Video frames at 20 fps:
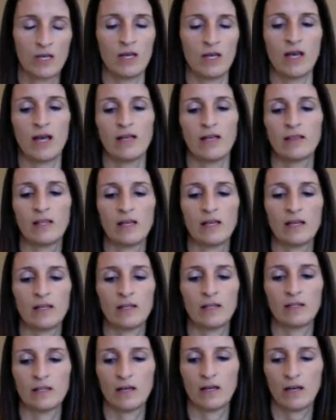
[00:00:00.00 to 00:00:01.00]
and
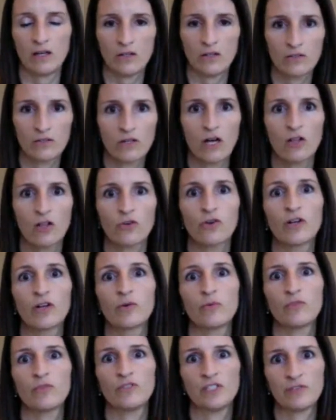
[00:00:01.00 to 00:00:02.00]
then I'll color it
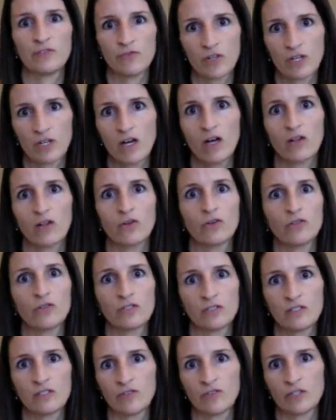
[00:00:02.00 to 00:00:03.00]
with different colors and
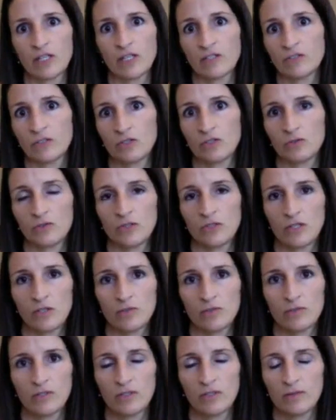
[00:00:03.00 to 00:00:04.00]
stuff like that. So,
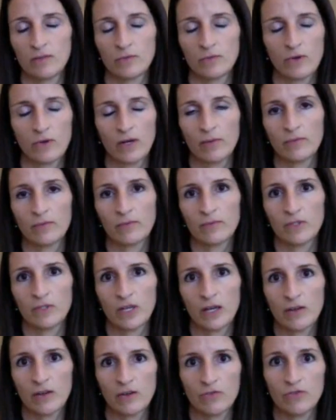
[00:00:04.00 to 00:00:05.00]
well, I
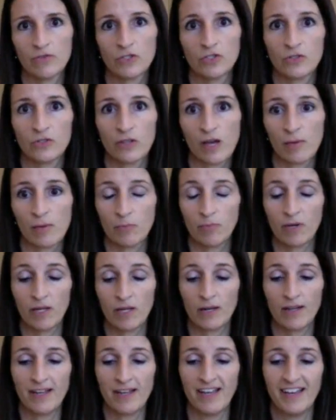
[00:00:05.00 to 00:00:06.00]
don't know if you're doing that,
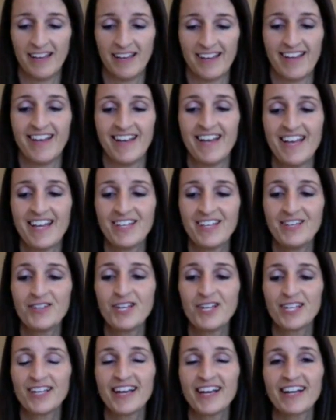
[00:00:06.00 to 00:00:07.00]
but you
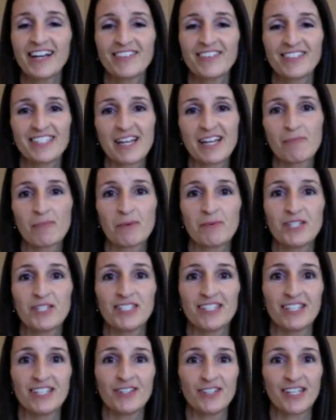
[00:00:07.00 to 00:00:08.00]
could kind of stamp
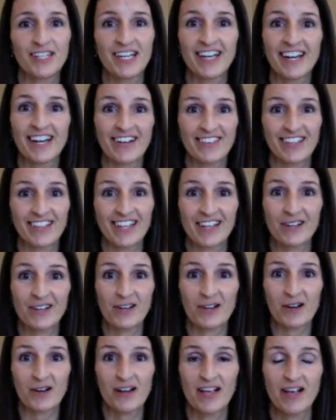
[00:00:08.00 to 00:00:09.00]
images that you could cut out
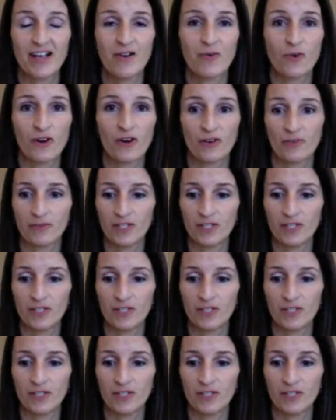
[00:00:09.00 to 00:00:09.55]
later, or,